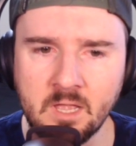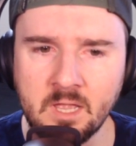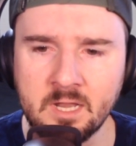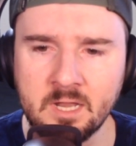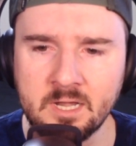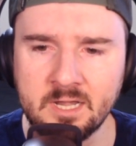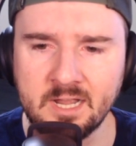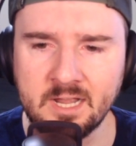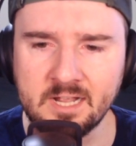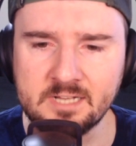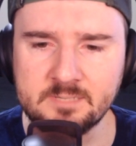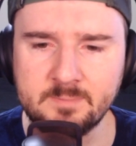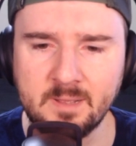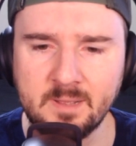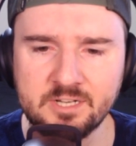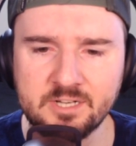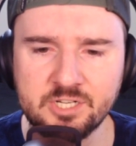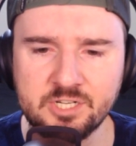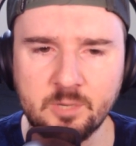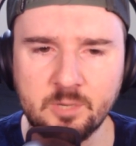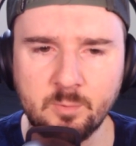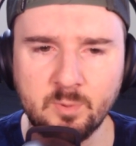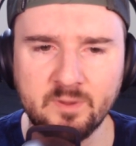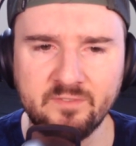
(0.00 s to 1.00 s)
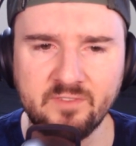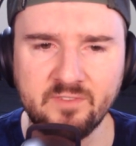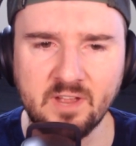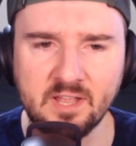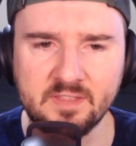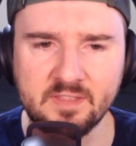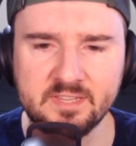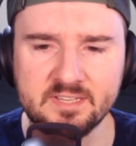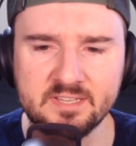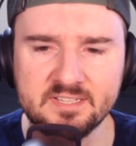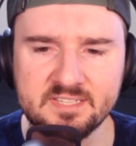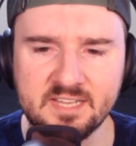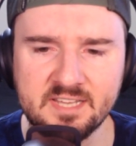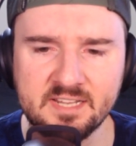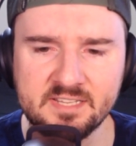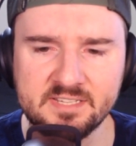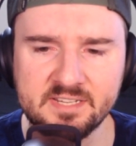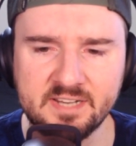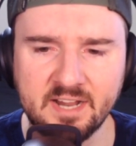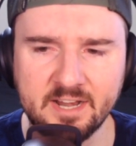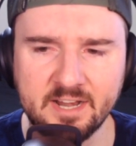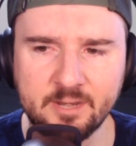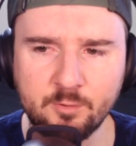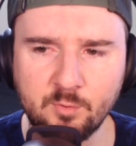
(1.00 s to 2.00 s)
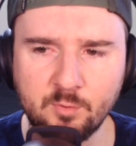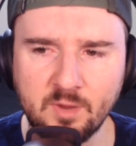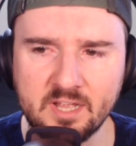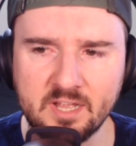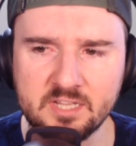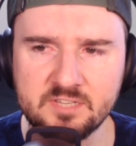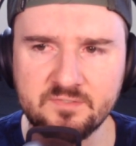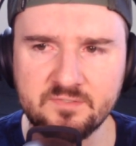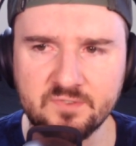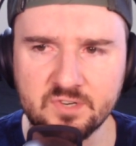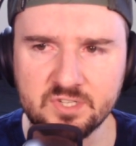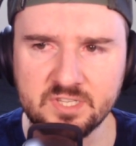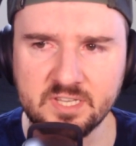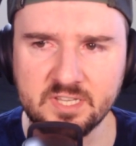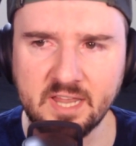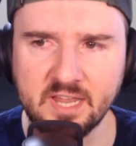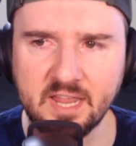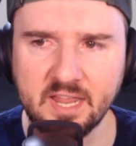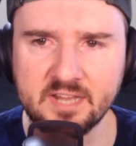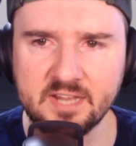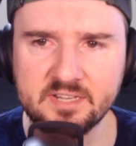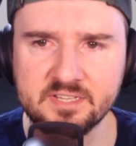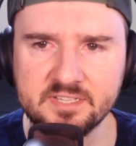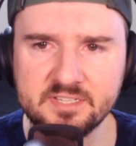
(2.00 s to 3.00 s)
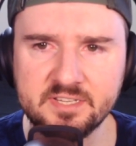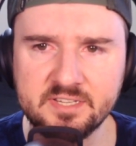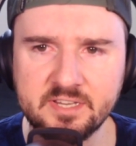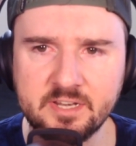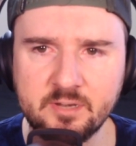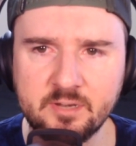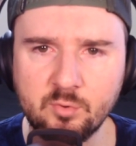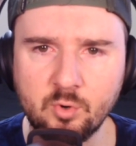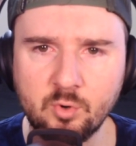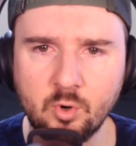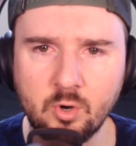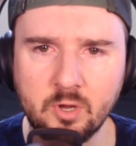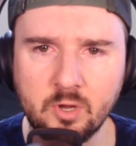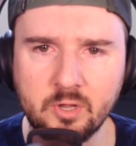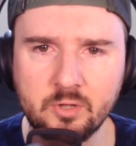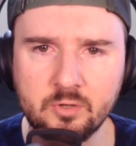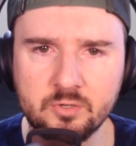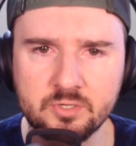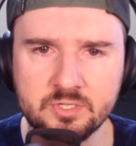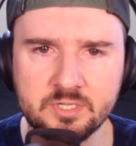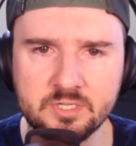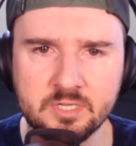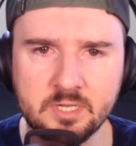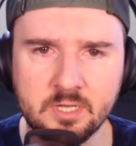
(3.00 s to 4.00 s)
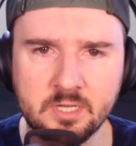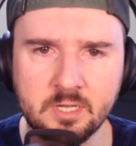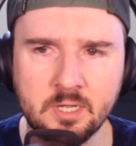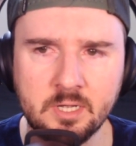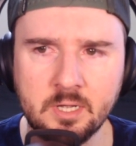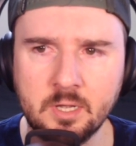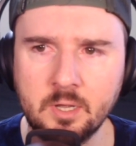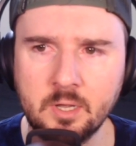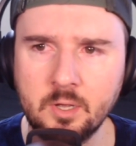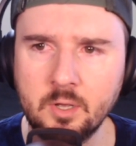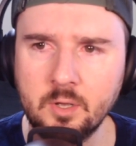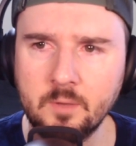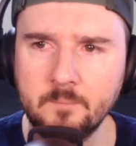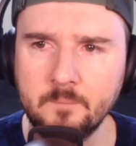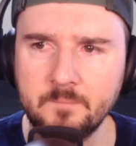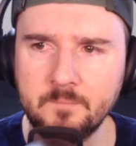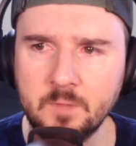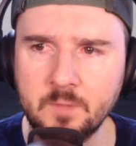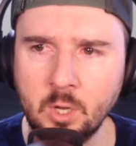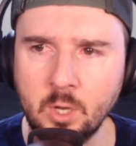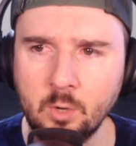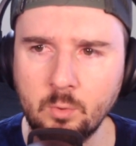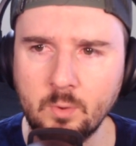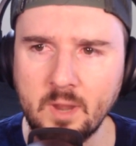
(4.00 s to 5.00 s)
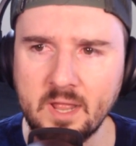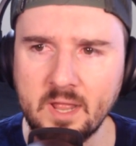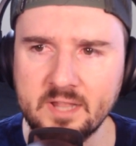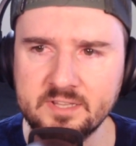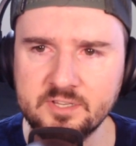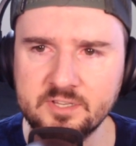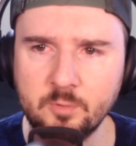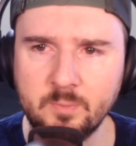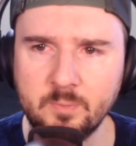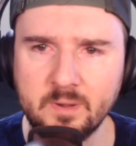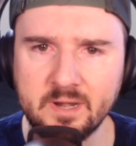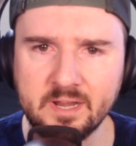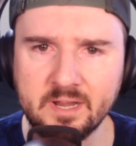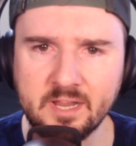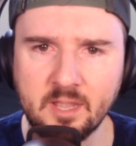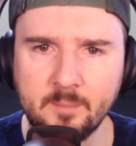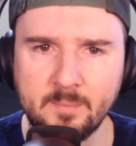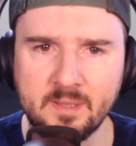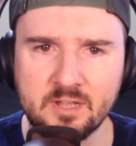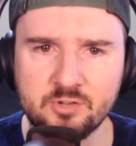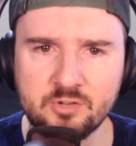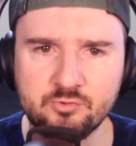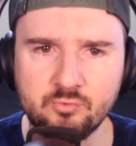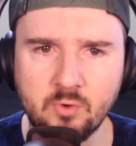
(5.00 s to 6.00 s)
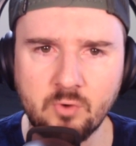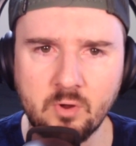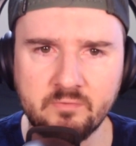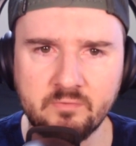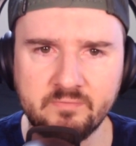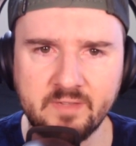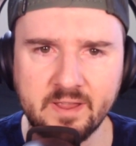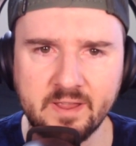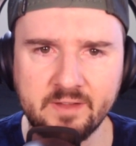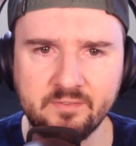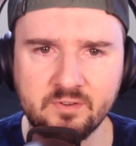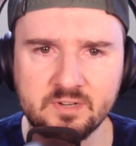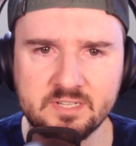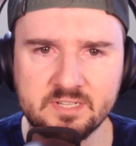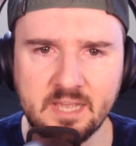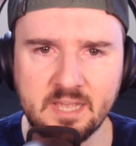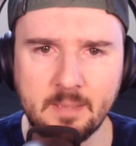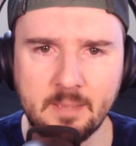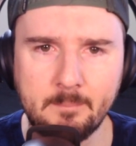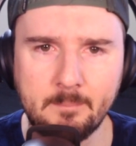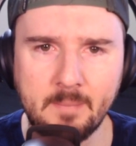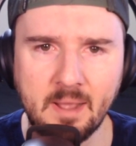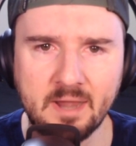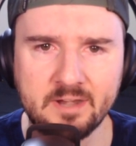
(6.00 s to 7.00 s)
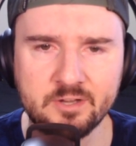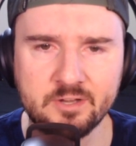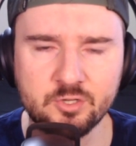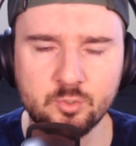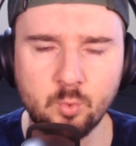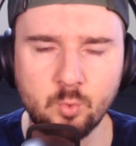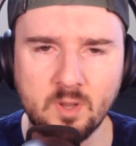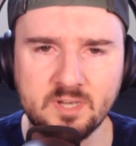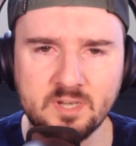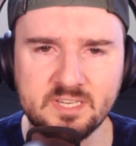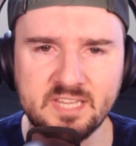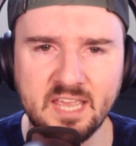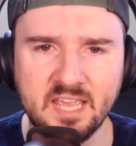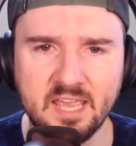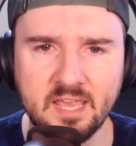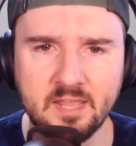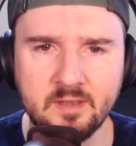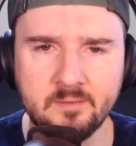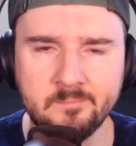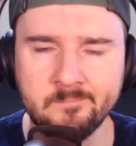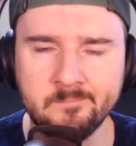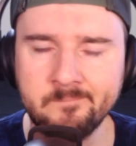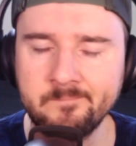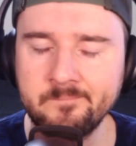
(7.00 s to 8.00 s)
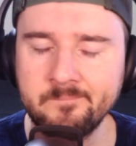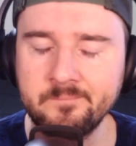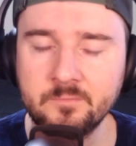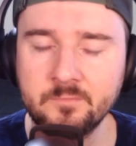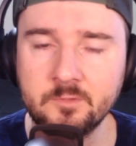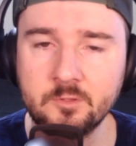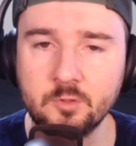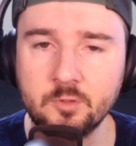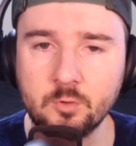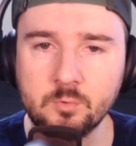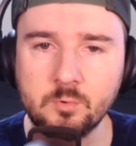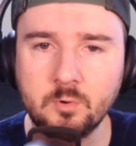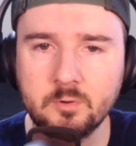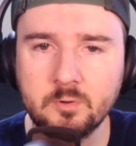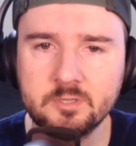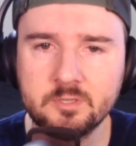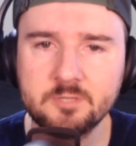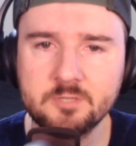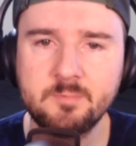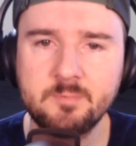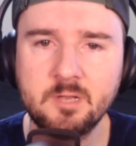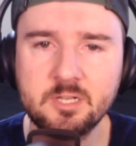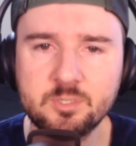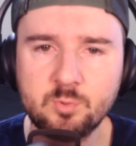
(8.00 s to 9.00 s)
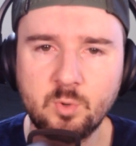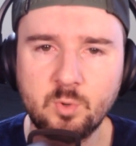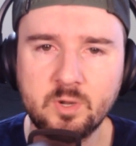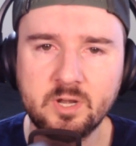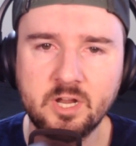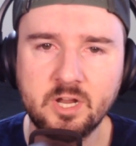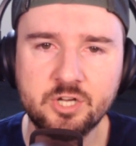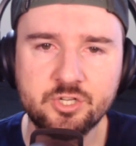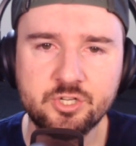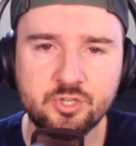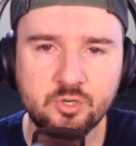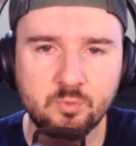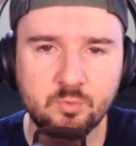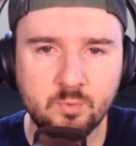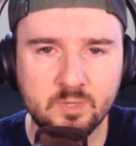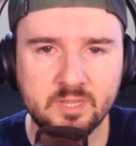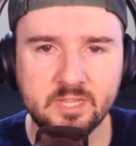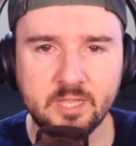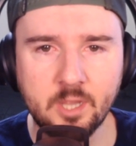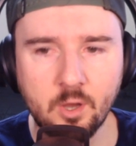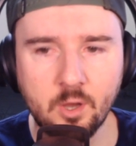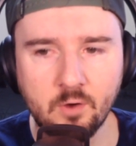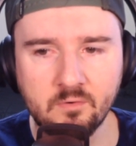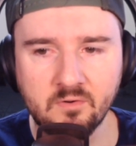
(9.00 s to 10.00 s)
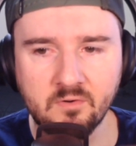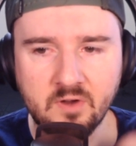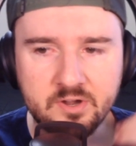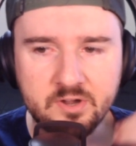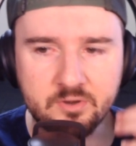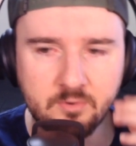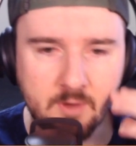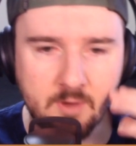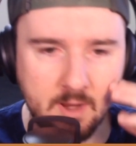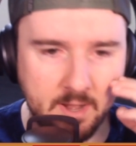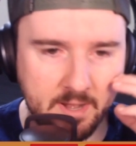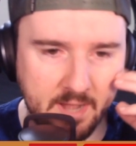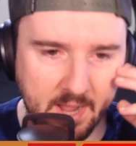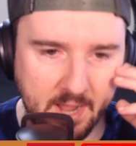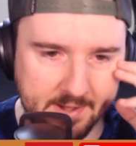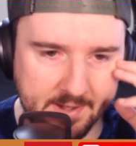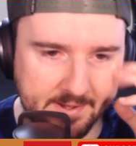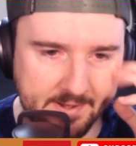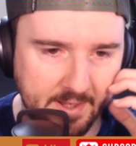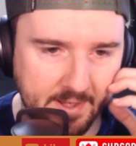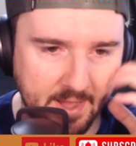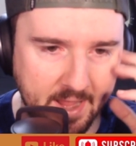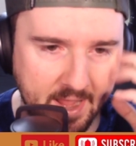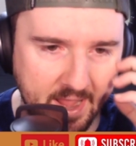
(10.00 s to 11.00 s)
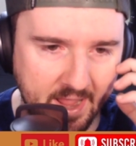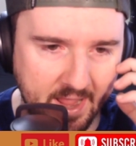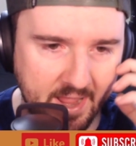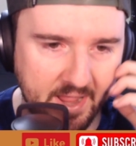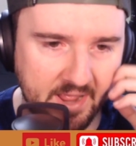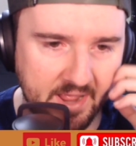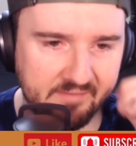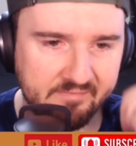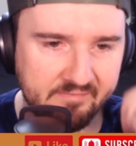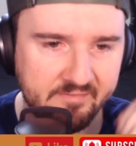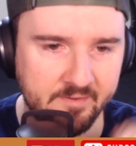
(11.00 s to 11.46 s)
Next matchup, we've got the Cincinnati Reds versus the Kansas City Royals. Reds opening up as road favorites at minus 110. The Royals plus 100 with the over under at 9.5.